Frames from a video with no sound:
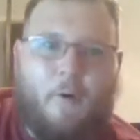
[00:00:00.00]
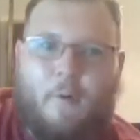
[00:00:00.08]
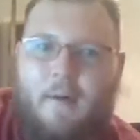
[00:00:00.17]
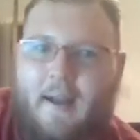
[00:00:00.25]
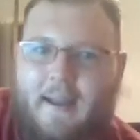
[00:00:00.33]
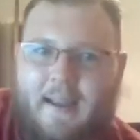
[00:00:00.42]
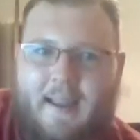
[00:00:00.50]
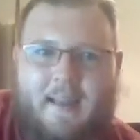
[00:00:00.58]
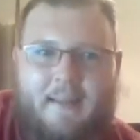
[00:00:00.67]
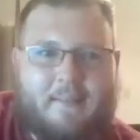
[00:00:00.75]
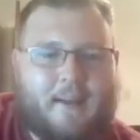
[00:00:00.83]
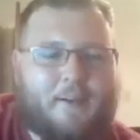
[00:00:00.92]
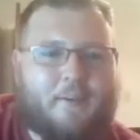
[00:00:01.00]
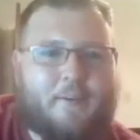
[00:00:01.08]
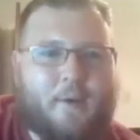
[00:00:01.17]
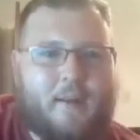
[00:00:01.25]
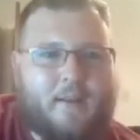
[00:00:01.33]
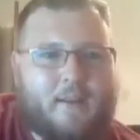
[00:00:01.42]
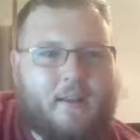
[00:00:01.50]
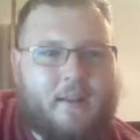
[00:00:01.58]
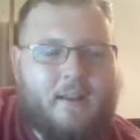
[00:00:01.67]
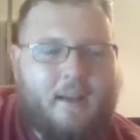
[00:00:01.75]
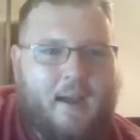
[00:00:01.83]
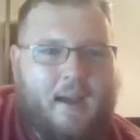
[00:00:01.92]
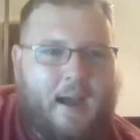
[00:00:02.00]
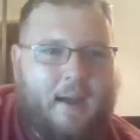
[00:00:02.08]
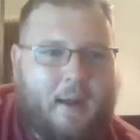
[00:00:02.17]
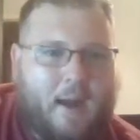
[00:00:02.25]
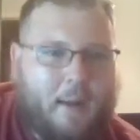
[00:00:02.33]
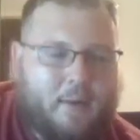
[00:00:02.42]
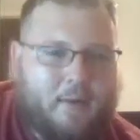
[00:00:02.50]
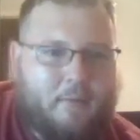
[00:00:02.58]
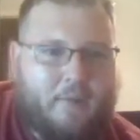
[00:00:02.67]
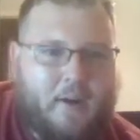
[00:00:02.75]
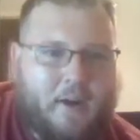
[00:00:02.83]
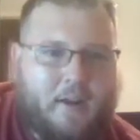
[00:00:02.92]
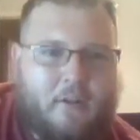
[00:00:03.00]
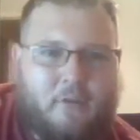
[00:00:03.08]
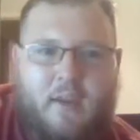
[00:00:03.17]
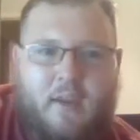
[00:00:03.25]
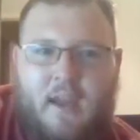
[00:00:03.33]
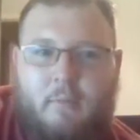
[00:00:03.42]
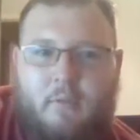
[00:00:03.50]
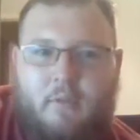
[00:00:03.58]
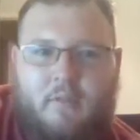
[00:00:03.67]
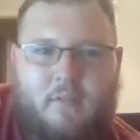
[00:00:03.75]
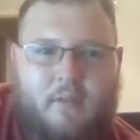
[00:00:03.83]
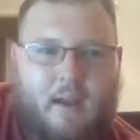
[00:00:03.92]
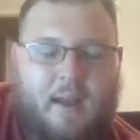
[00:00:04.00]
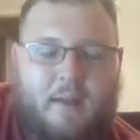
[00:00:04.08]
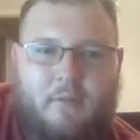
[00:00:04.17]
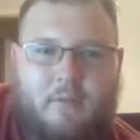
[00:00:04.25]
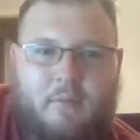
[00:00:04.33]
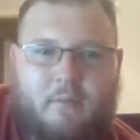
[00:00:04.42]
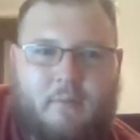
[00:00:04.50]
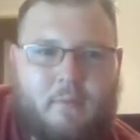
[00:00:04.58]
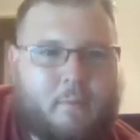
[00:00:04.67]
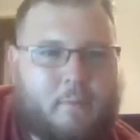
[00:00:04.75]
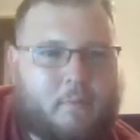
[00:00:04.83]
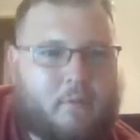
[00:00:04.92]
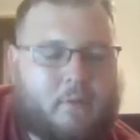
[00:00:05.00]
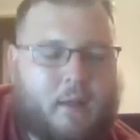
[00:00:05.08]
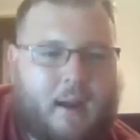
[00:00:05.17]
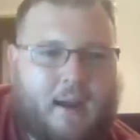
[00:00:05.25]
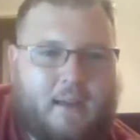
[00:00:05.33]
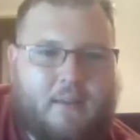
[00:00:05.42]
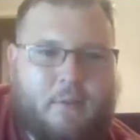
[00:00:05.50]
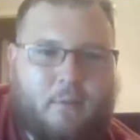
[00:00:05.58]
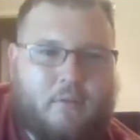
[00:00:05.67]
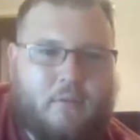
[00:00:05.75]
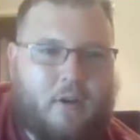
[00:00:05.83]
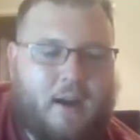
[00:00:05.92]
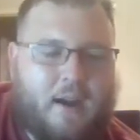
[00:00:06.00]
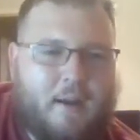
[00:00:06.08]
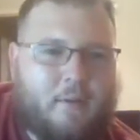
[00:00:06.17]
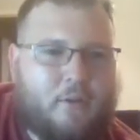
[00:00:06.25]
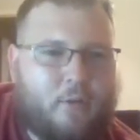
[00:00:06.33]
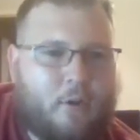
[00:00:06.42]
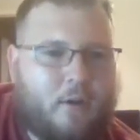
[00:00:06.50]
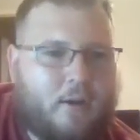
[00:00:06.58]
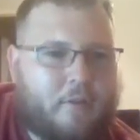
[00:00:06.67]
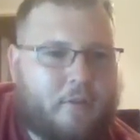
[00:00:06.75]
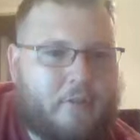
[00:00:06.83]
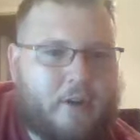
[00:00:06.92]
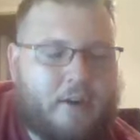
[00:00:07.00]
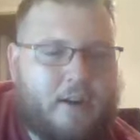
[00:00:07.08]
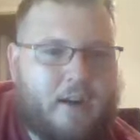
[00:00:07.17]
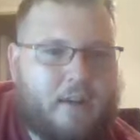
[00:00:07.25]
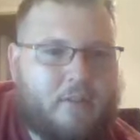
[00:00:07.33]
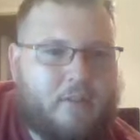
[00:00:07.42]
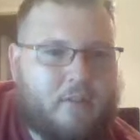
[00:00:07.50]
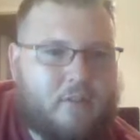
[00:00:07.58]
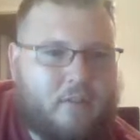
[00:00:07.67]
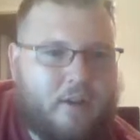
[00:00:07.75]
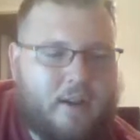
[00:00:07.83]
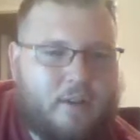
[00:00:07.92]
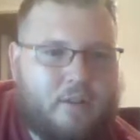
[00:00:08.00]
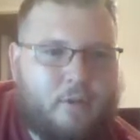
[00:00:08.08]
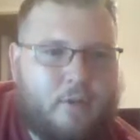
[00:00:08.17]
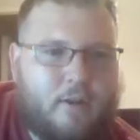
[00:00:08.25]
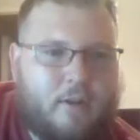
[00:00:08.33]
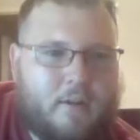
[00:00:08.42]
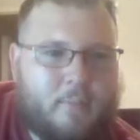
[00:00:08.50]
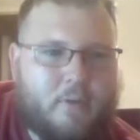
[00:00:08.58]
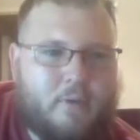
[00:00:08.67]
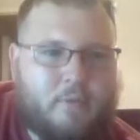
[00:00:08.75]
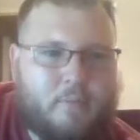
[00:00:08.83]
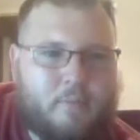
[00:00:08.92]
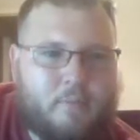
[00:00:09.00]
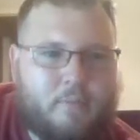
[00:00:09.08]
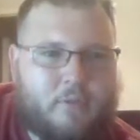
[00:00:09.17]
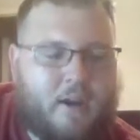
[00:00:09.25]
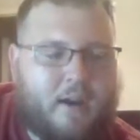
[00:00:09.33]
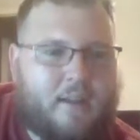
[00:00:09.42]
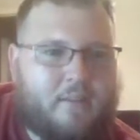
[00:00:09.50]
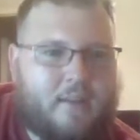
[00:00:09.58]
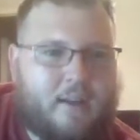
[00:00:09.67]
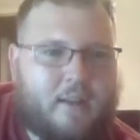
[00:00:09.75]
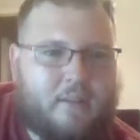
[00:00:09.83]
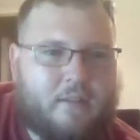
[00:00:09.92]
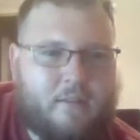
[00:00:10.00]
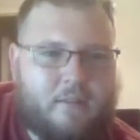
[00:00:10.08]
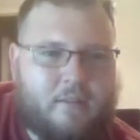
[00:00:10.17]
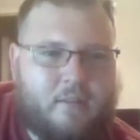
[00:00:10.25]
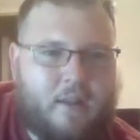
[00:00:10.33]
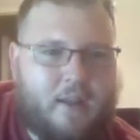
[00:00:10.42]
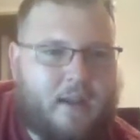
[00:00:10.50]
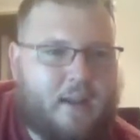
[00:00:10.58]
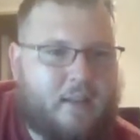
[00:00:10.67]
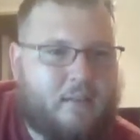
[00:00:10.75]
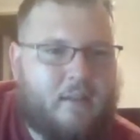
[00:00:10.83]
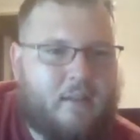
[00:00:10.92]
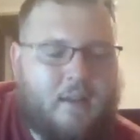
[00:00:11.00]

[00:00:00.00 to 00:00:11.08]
I couldn't win. I mean, very close games. I guess I was trying too hard for 3 crowns, trying too hard to push giants down lanes,